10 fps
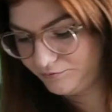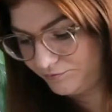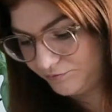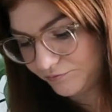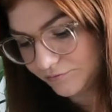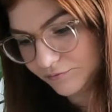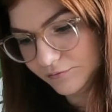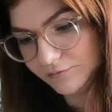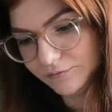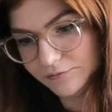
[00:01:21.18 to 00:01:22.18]

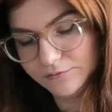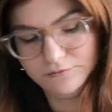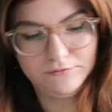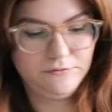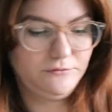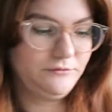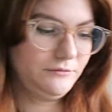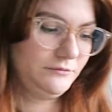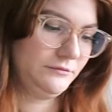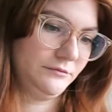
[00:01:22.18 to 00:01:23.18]
Nothing is said.